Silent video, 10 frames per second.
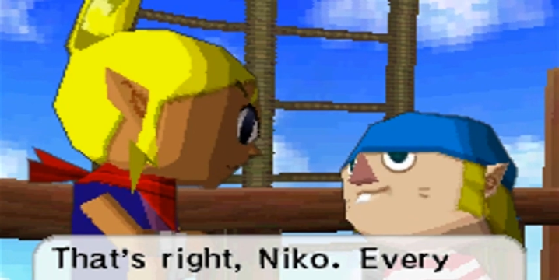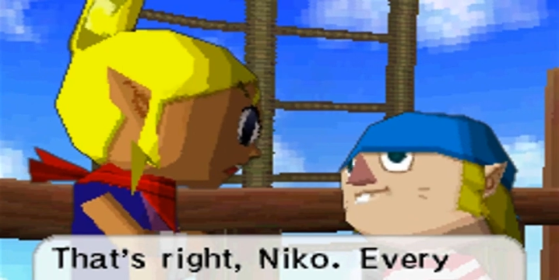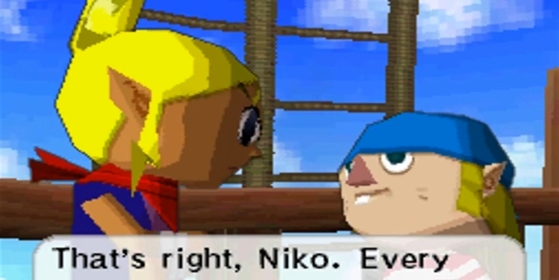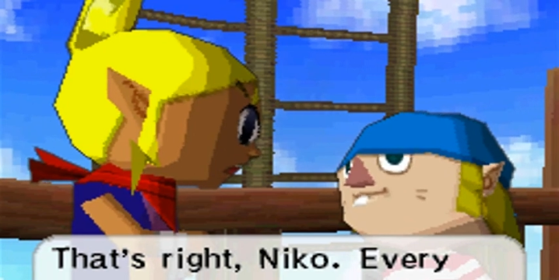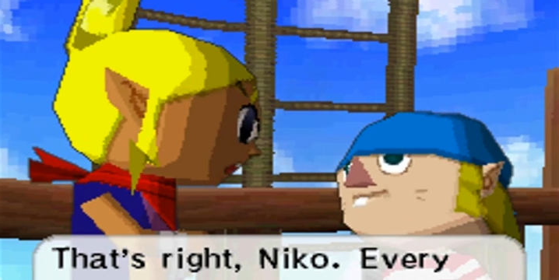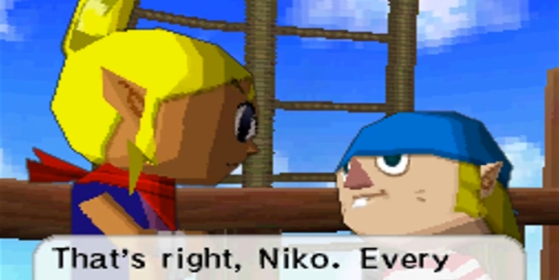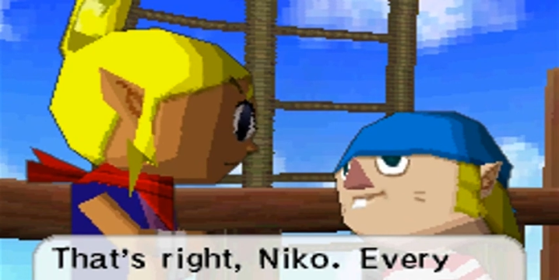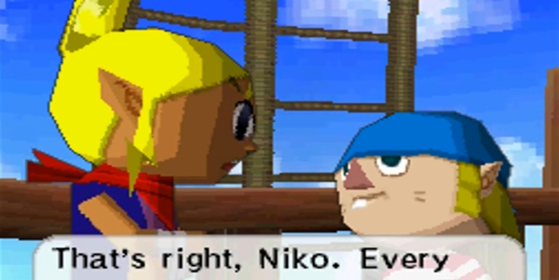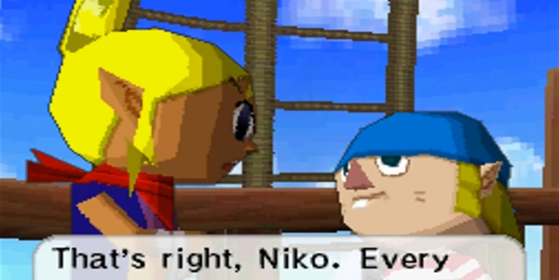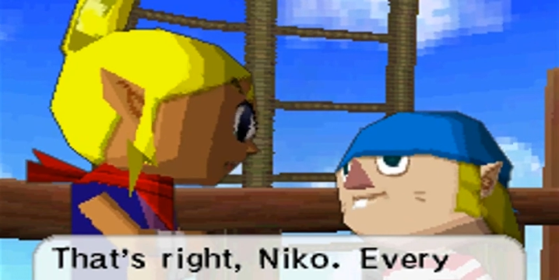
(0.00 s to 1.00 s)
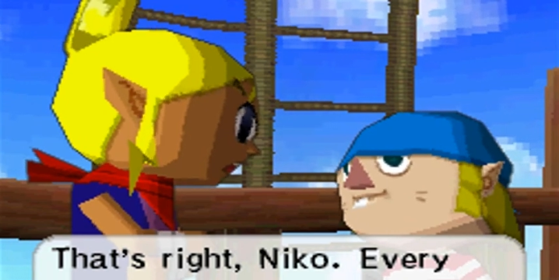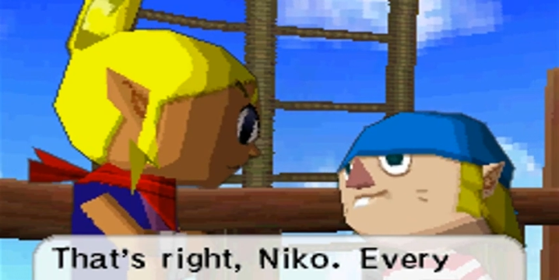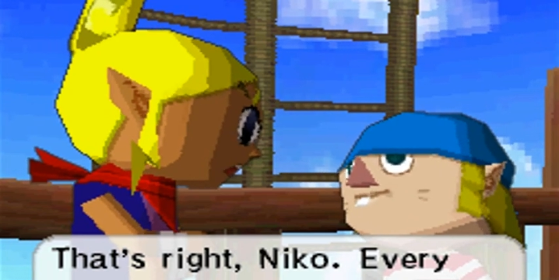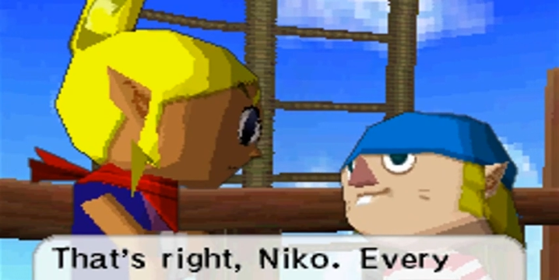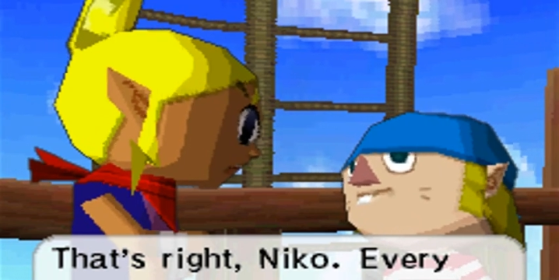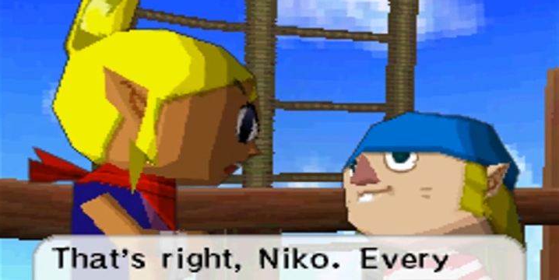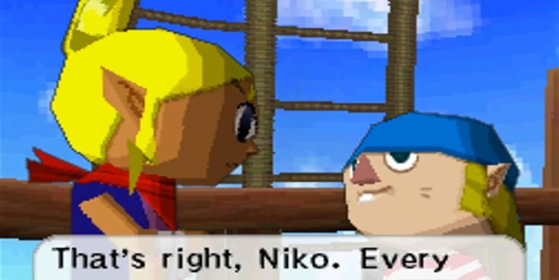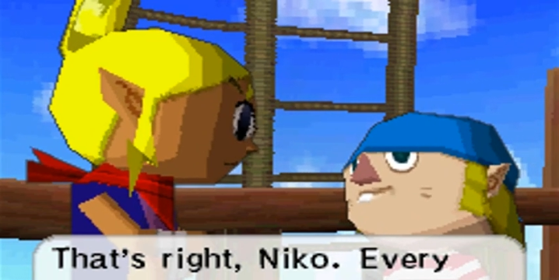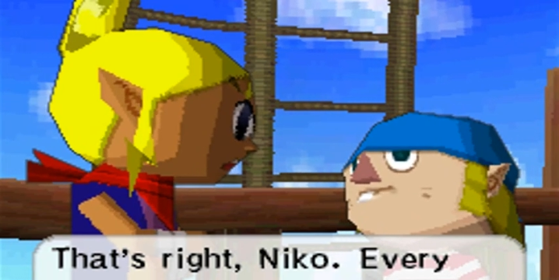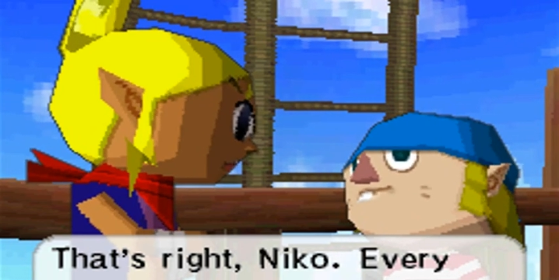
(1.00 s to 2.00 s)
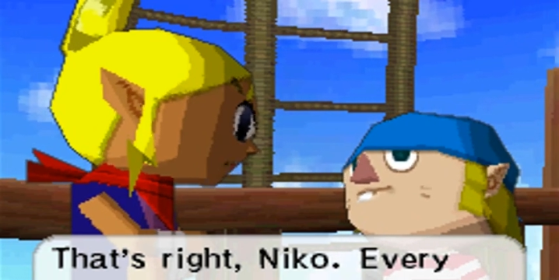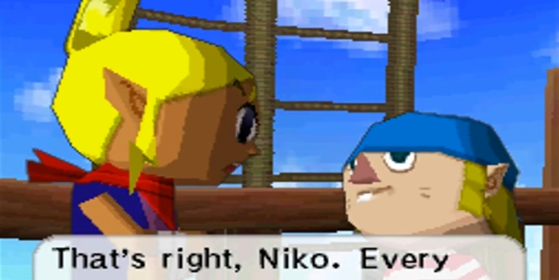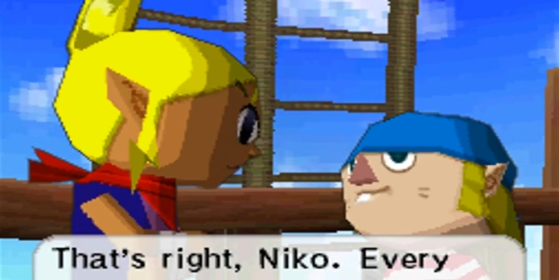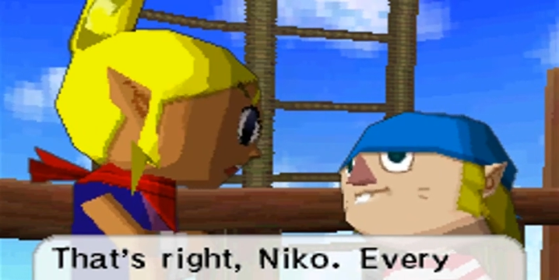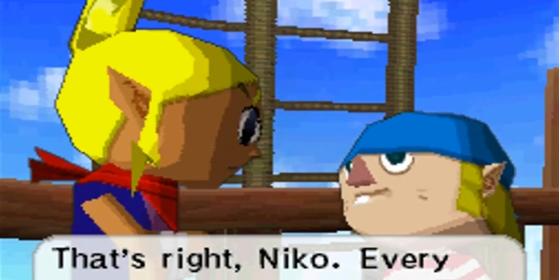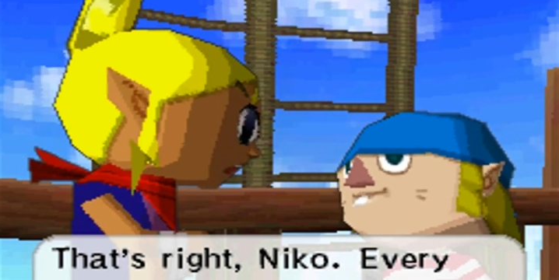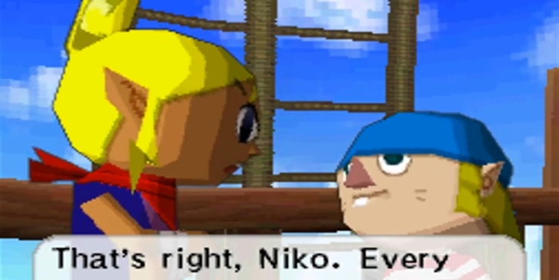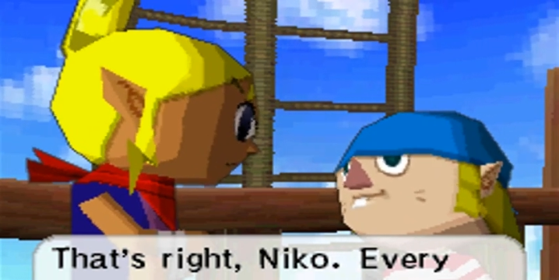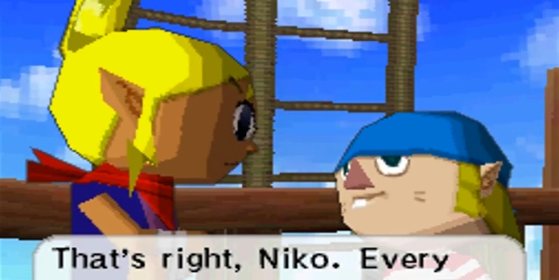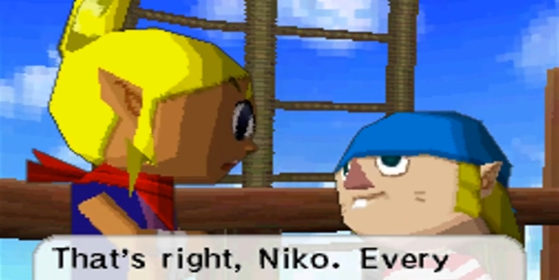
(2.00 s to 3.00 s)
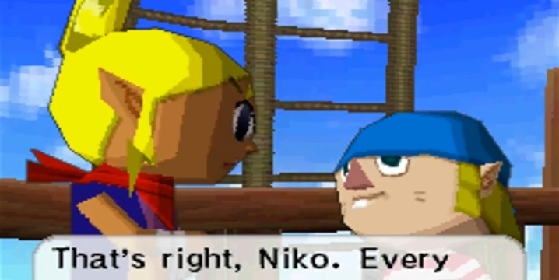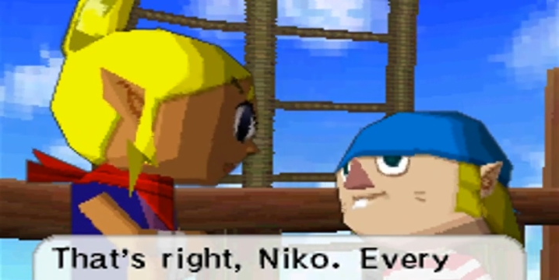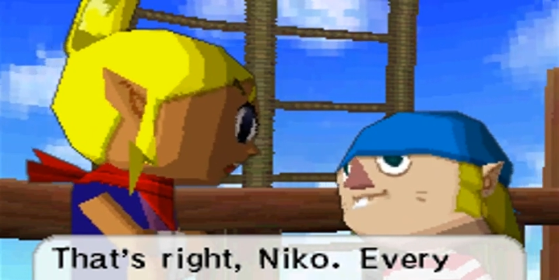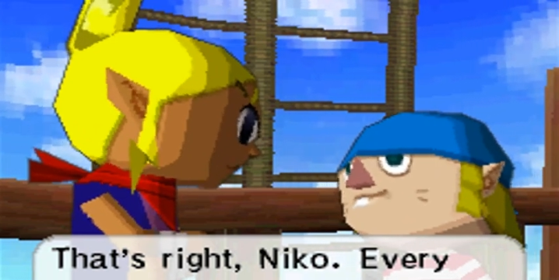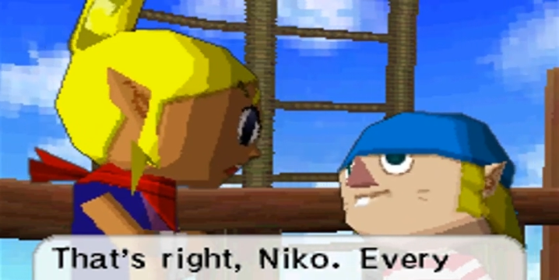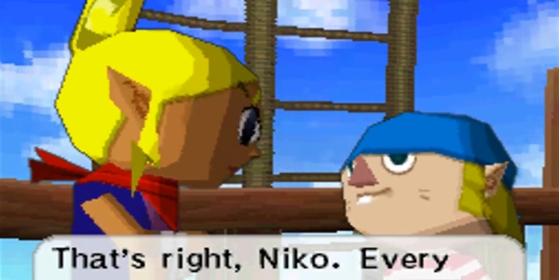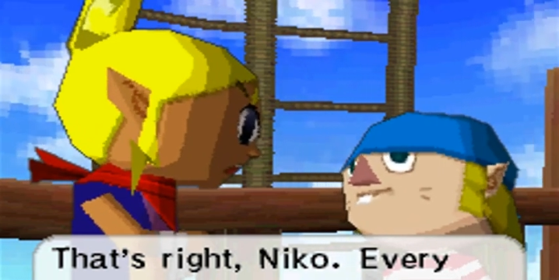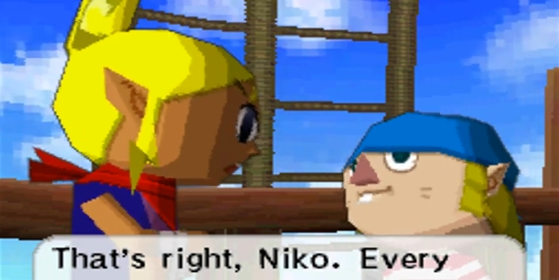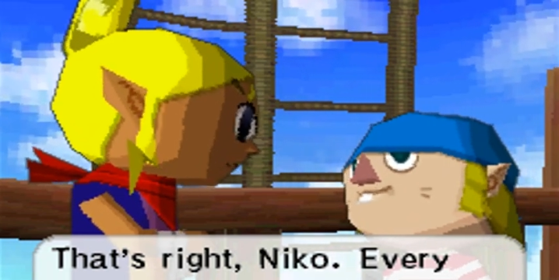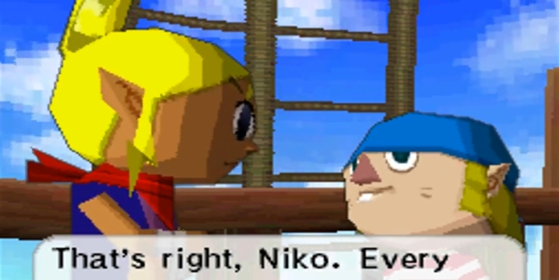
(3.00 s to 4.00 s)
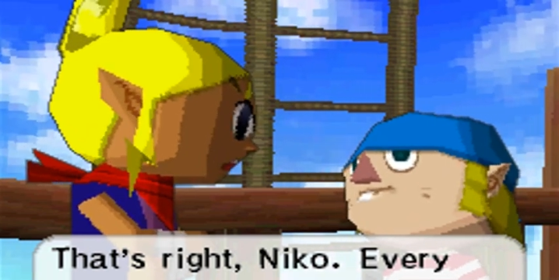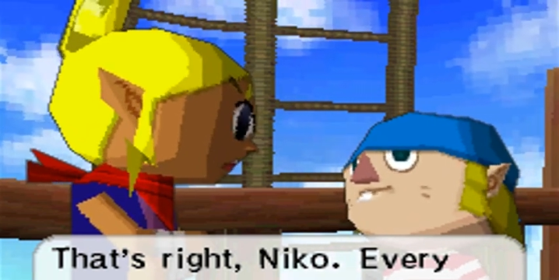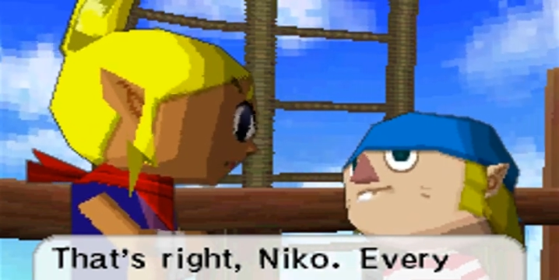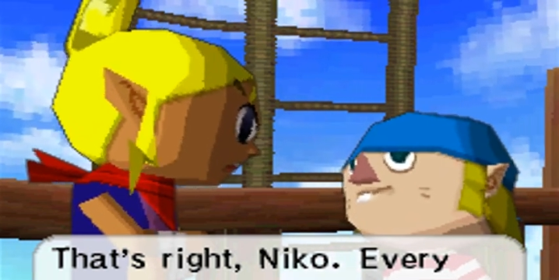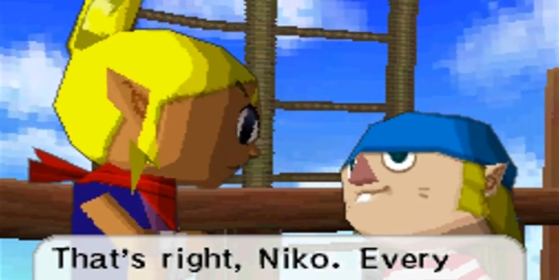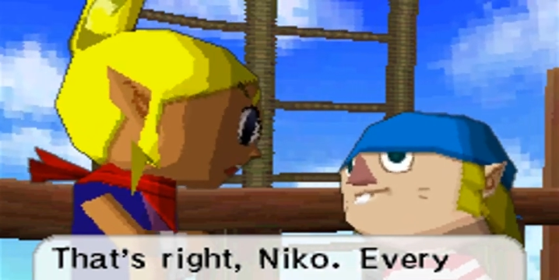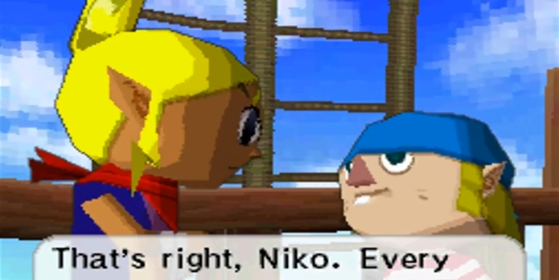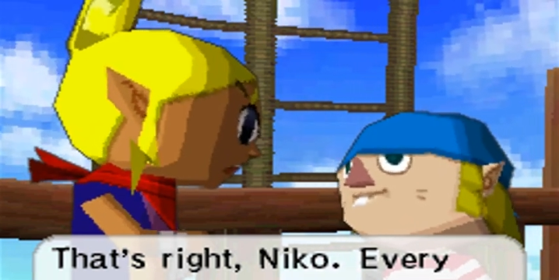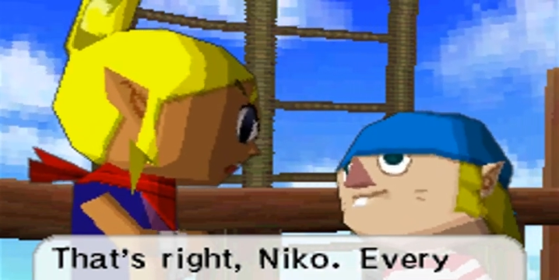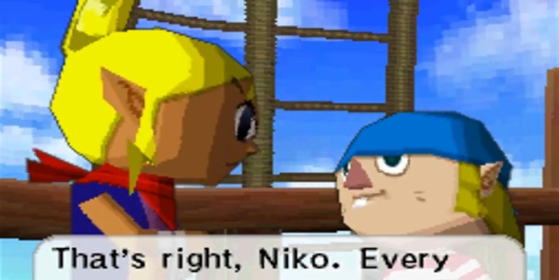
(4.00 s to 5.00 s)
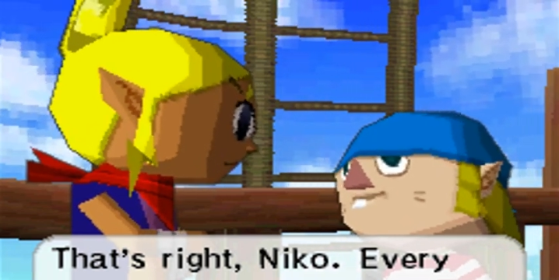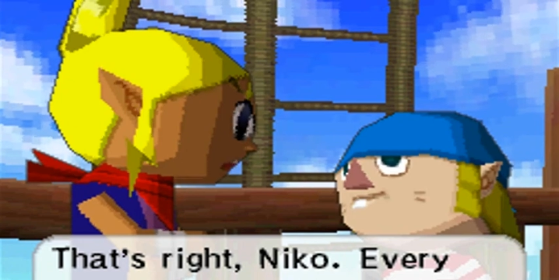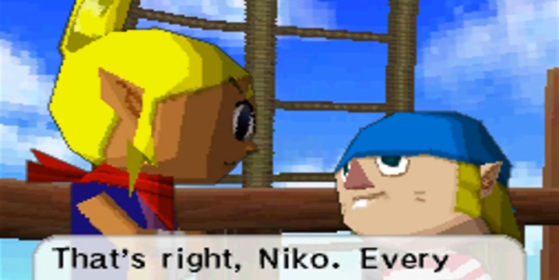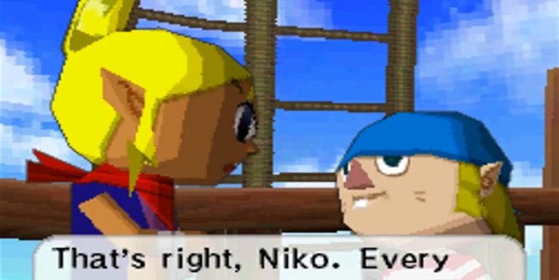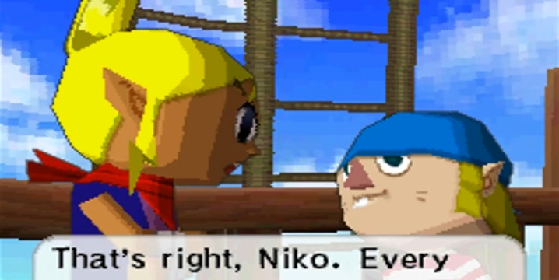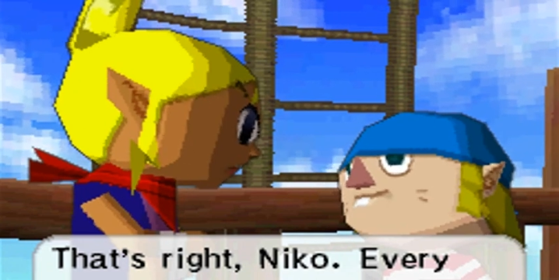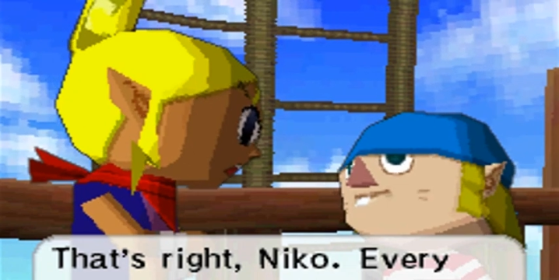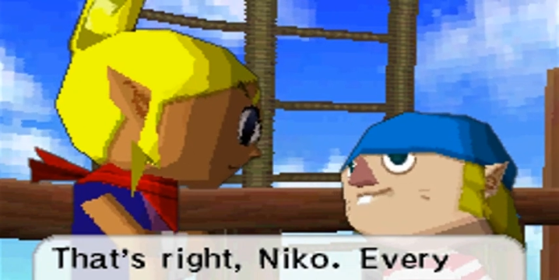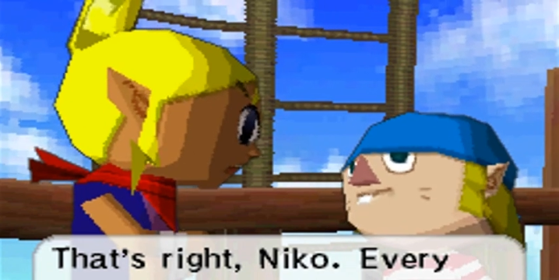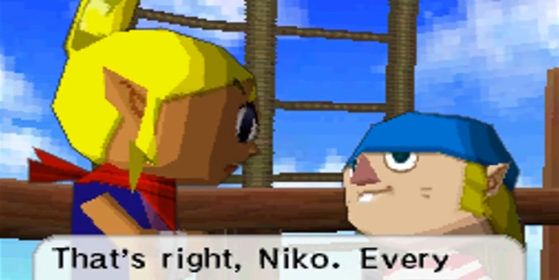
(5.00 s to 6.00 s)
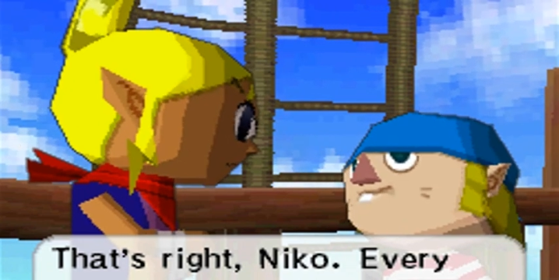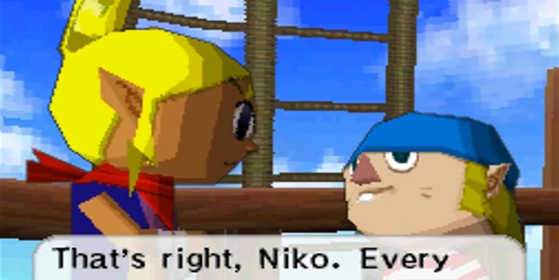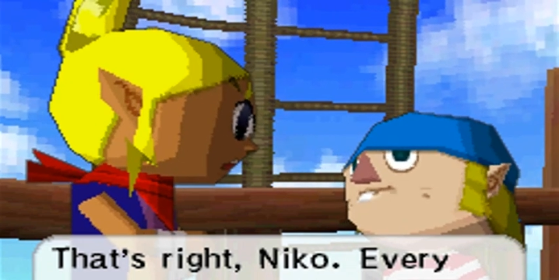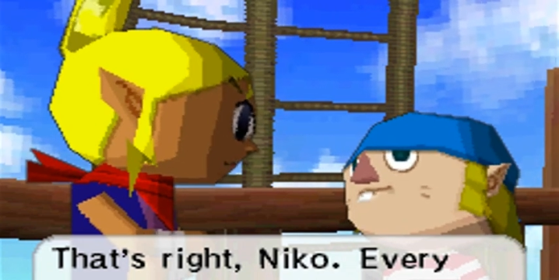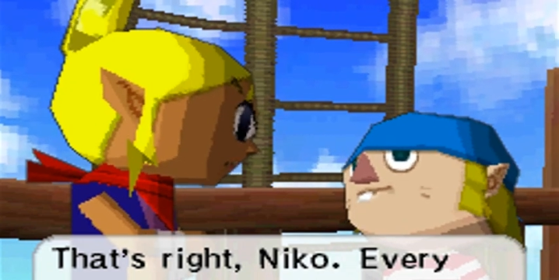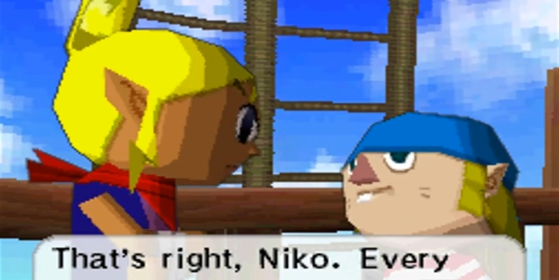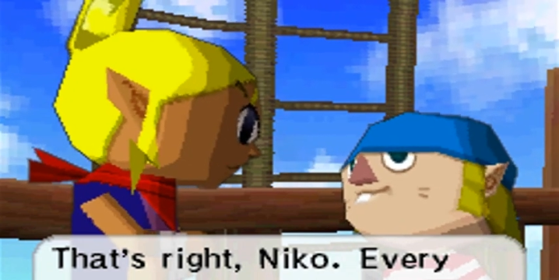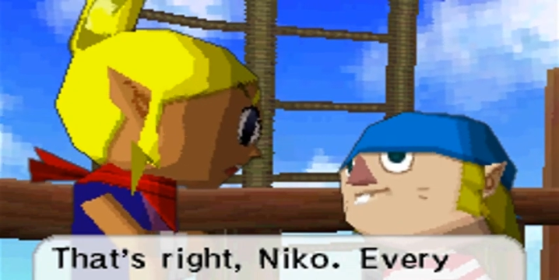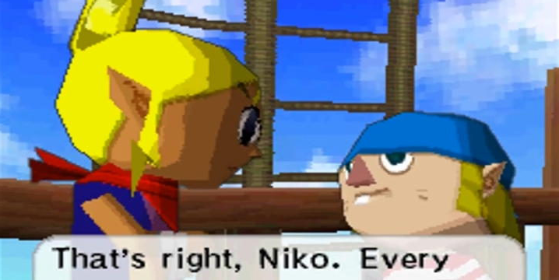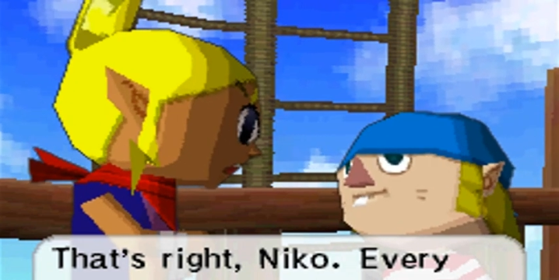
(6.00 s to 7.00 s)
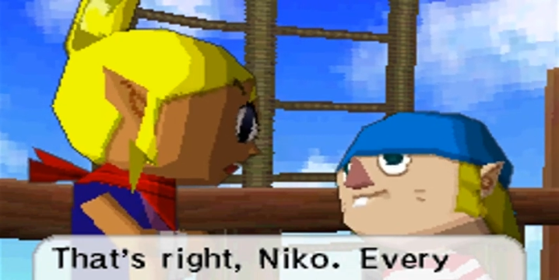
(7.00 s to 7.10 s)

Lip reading: (no speaker visible)